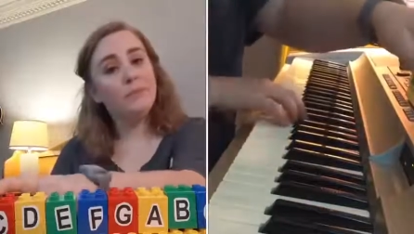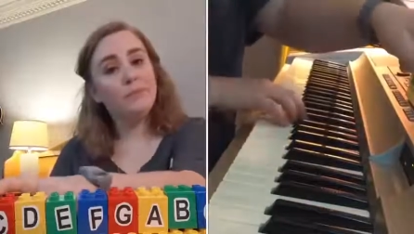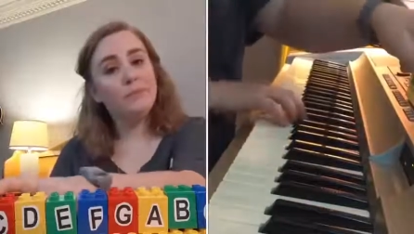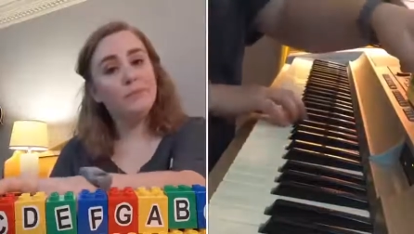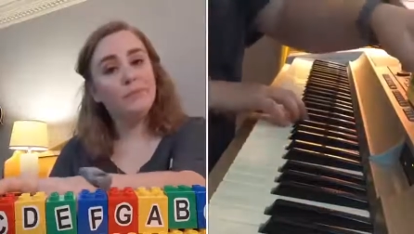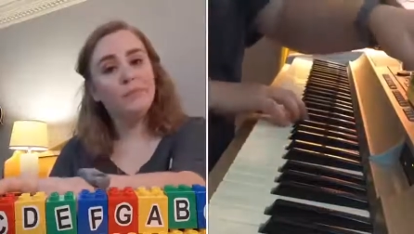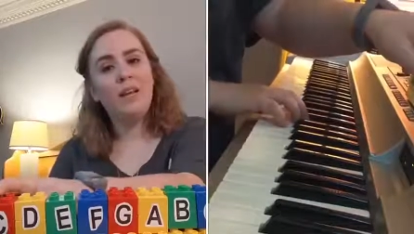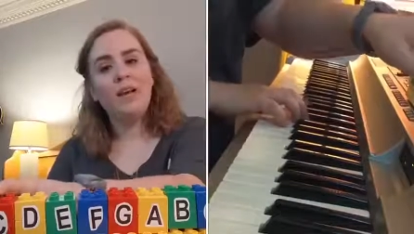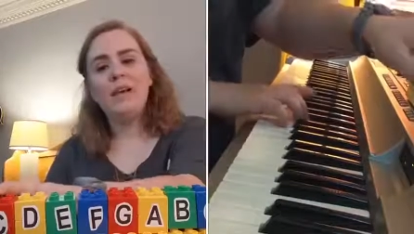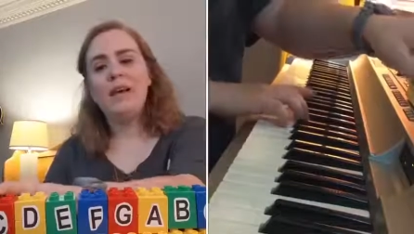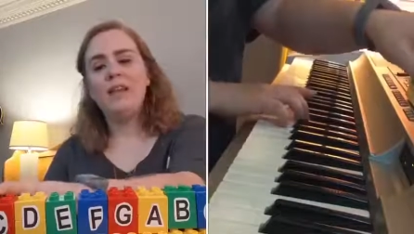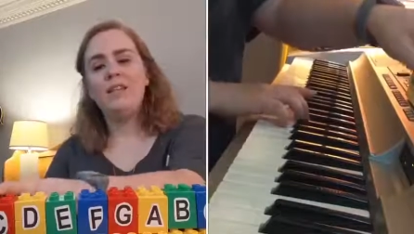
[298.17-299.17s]

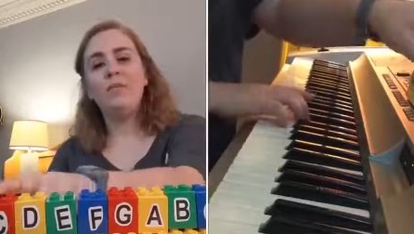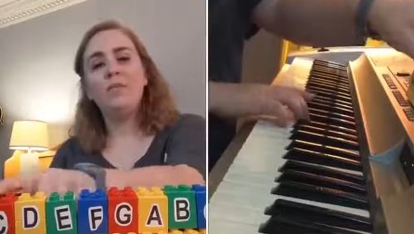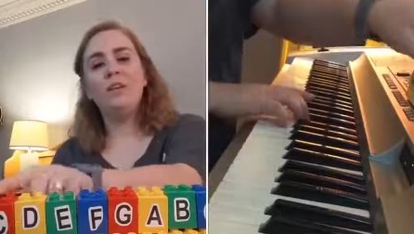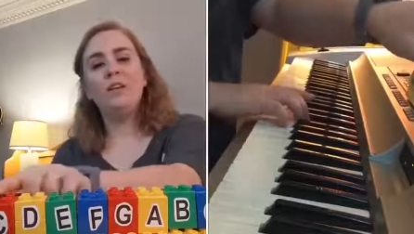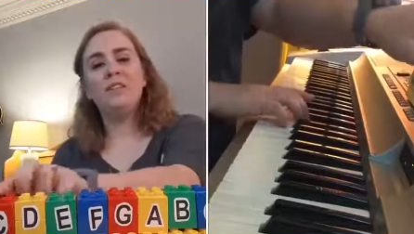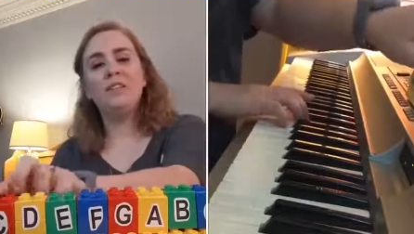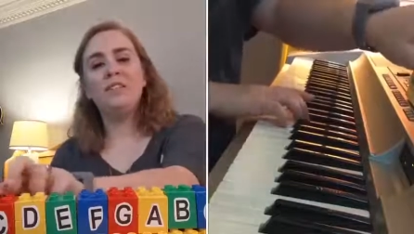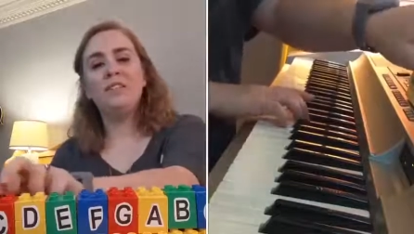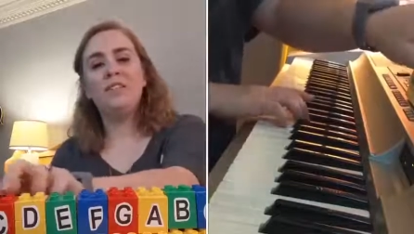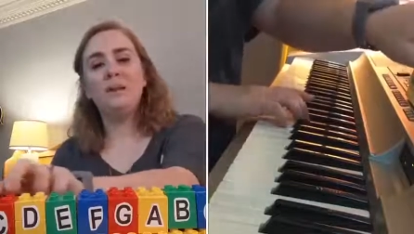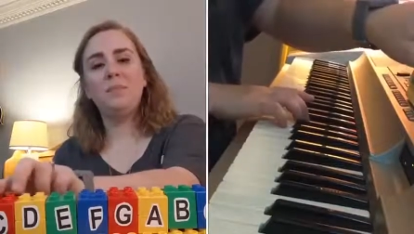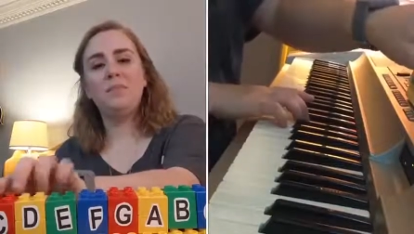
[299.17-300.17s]
and then we're going to
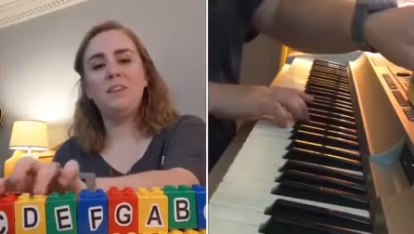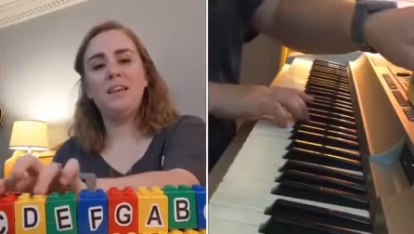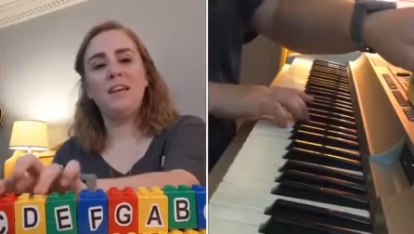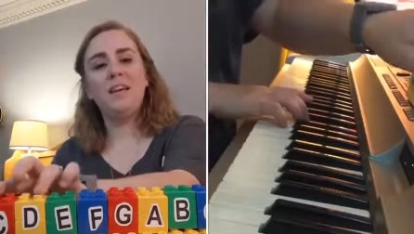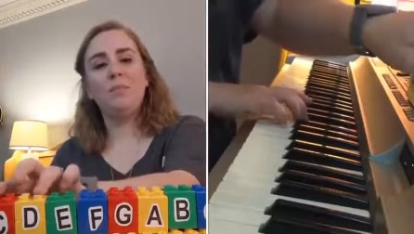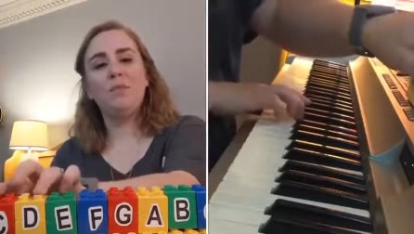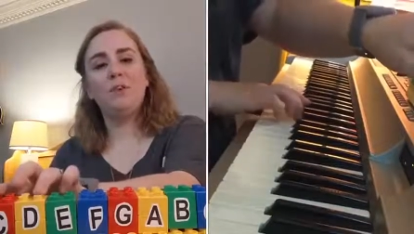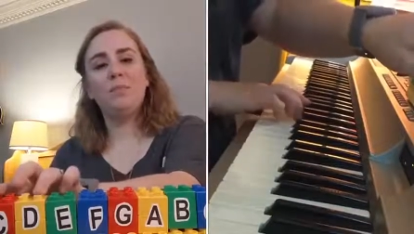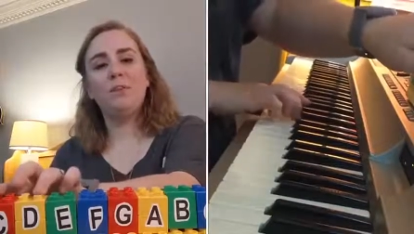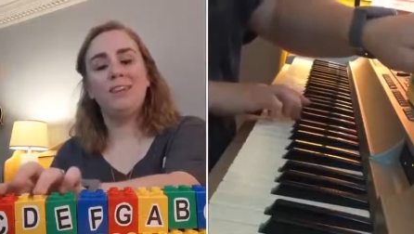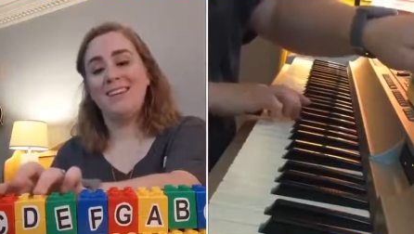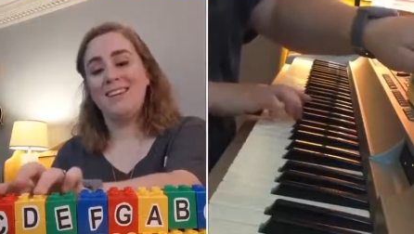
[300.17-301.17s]
skip D and we're going to
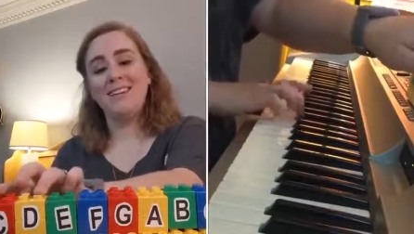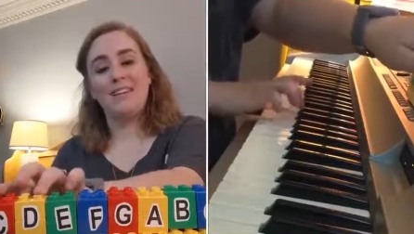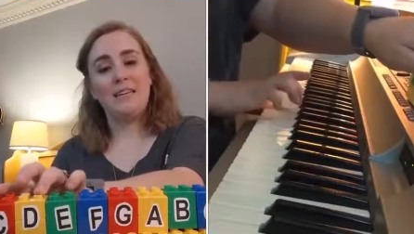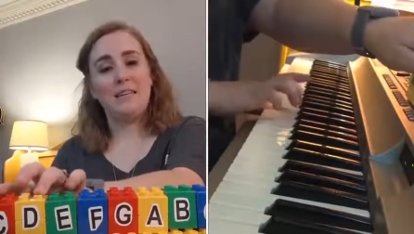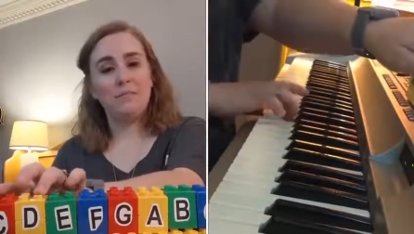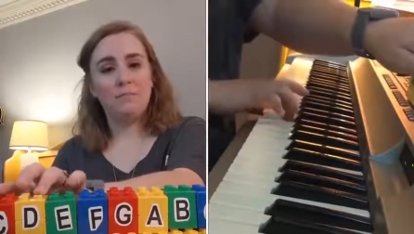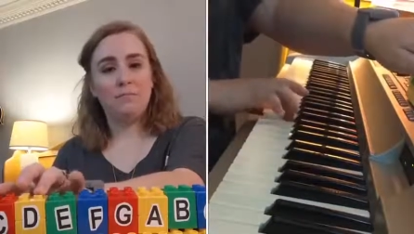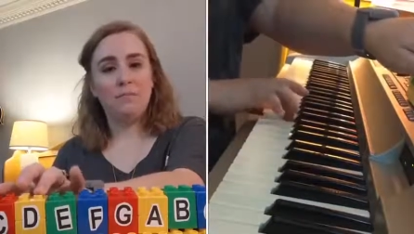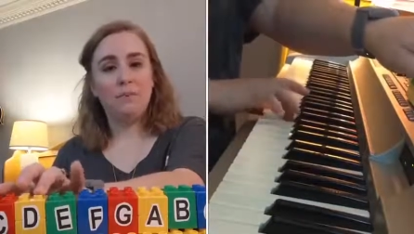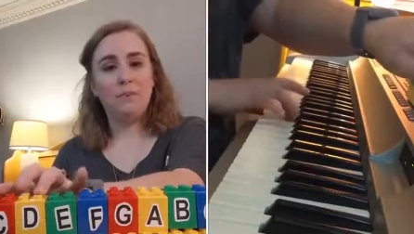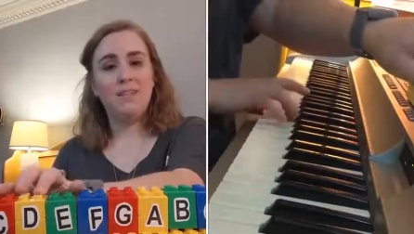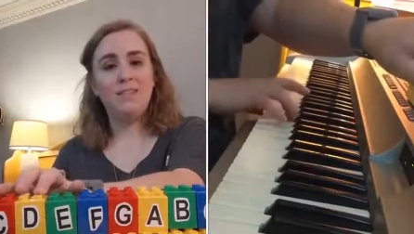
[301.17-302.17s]
play E.
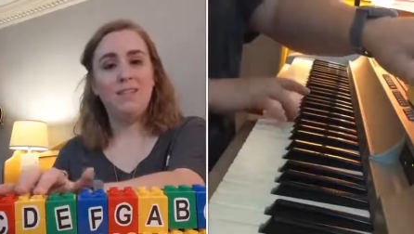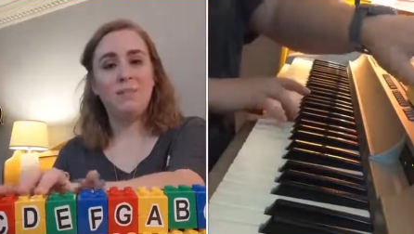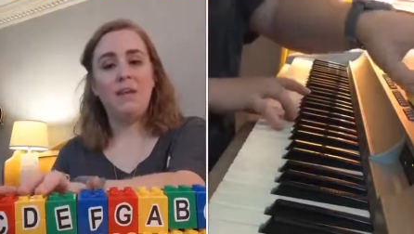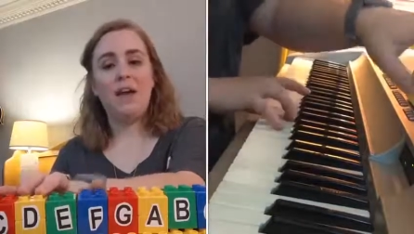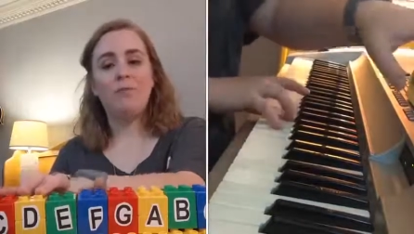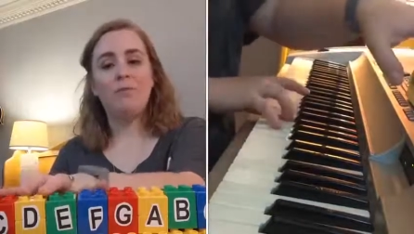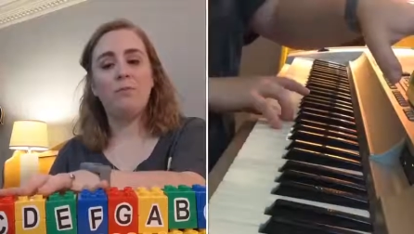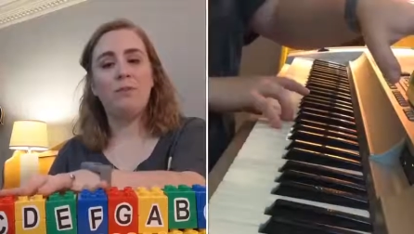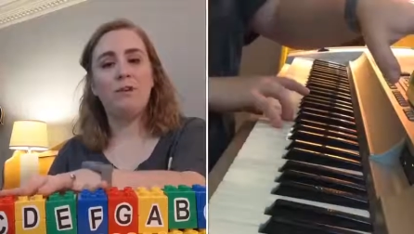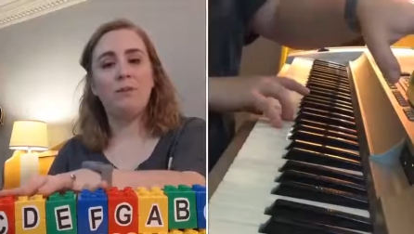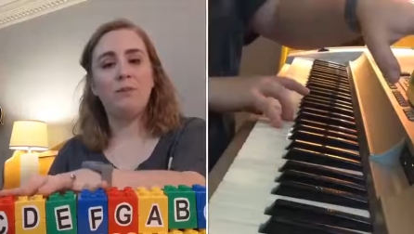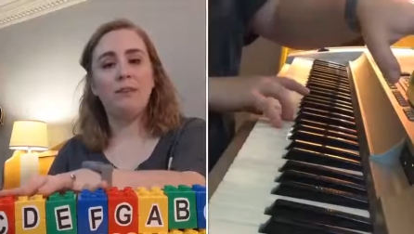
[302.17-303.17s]
We're going to skip F and we're
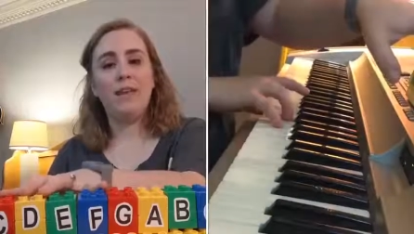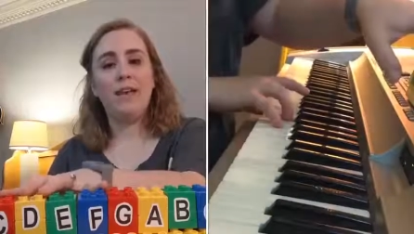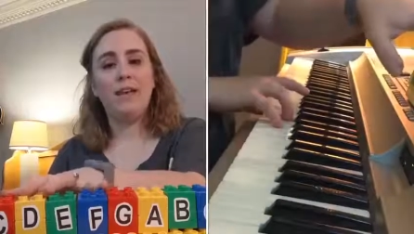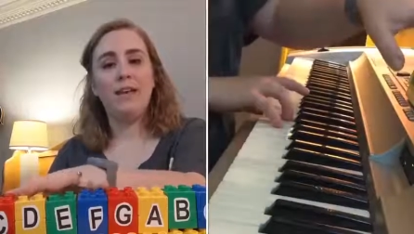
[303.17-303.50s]
going to play